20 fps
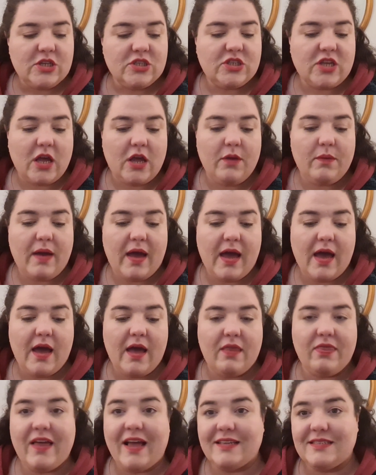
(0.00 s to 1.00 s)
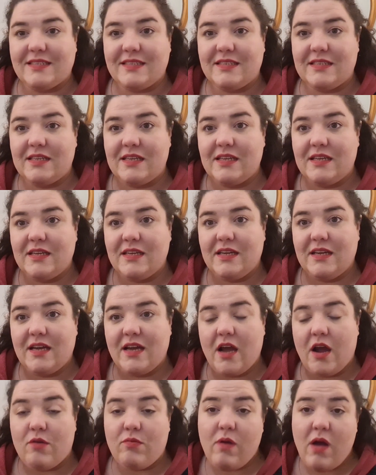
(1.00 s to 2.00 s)
So that's
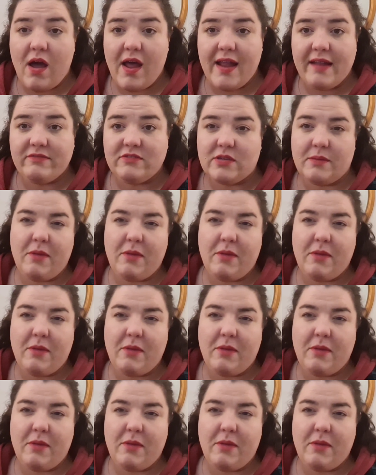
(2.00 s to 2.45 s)
arrived,